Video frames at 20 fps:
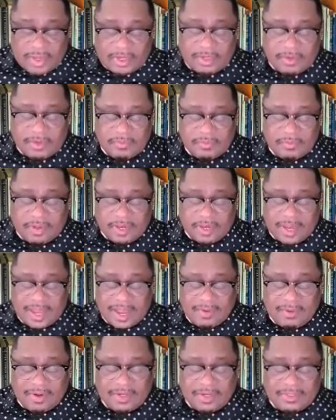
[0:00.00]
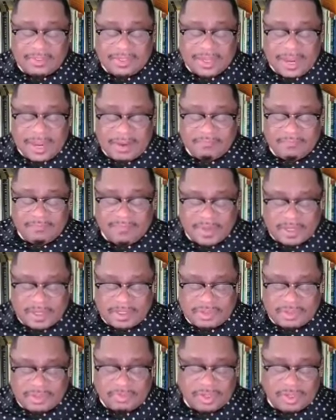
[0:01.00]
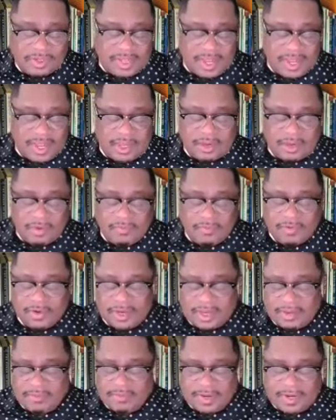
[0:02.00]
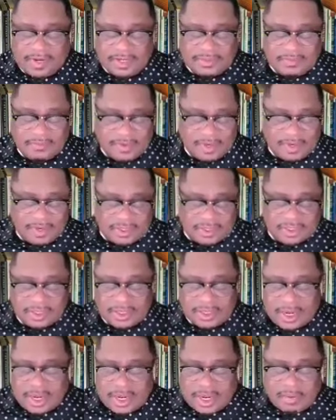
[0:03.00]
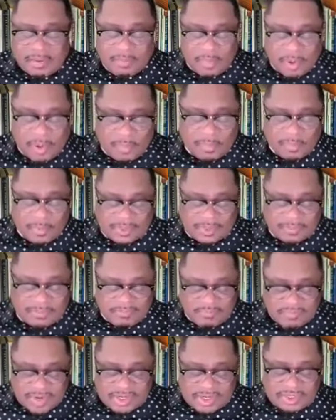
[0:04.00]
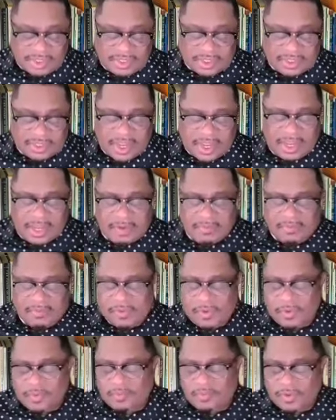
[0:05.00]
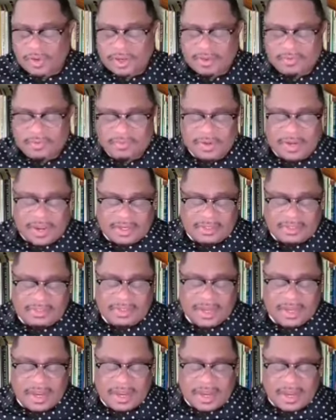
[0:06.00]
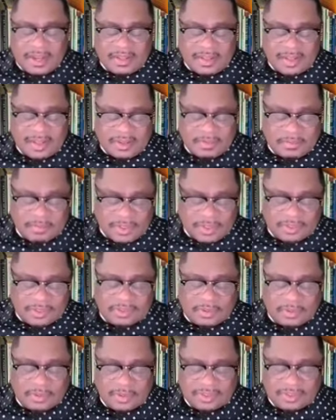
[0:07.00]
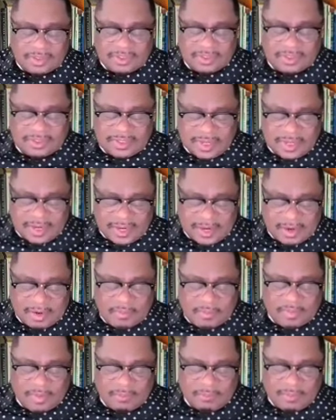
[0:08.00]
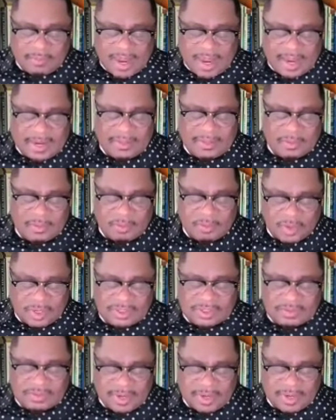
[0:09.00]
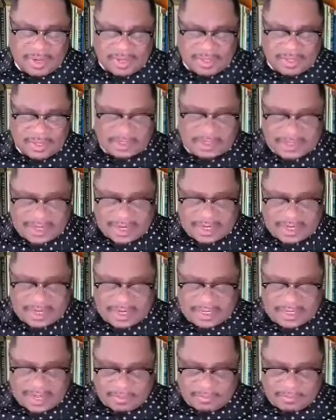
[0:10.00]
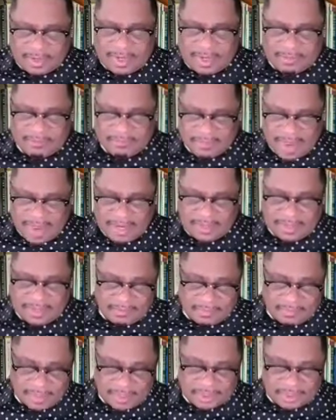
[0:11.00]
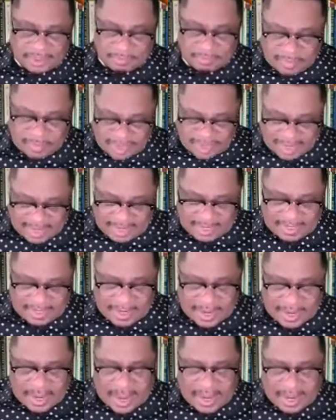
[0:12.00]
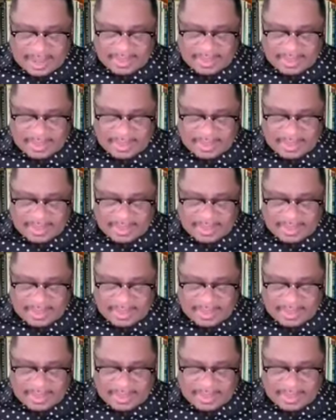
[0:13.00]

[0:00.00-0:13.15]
Thank you for allowing us to have ministry. Thank you for giving us vision, purpose, mission. Thank you for giving us the resources, the help, the mind, the wisdom, the understanding that we can make the vision plain,